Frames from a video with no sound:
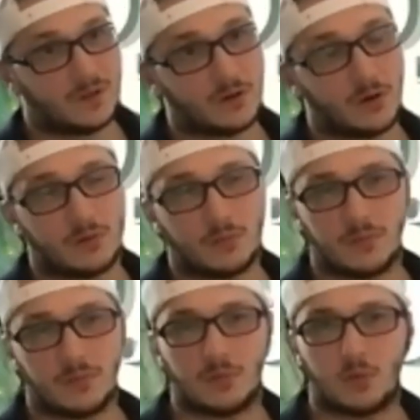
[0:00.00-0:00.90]
You know, the,
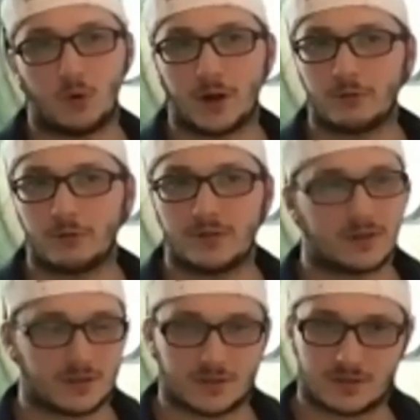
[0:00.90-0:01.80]
the more I read
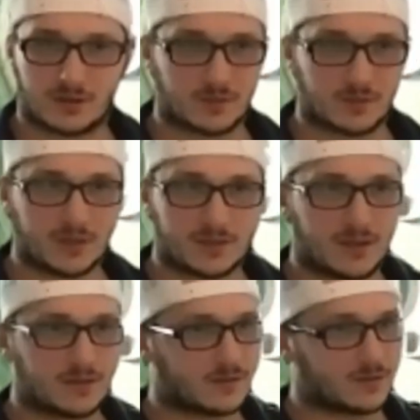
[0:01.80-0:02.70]
this, it just doesn't make
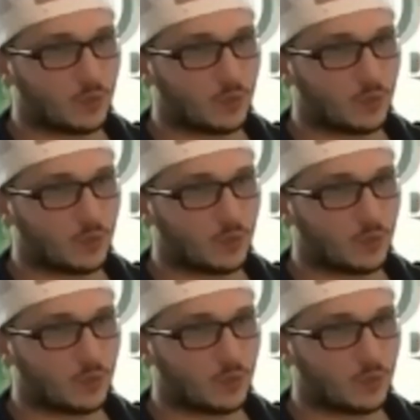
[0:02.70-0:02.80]
sense.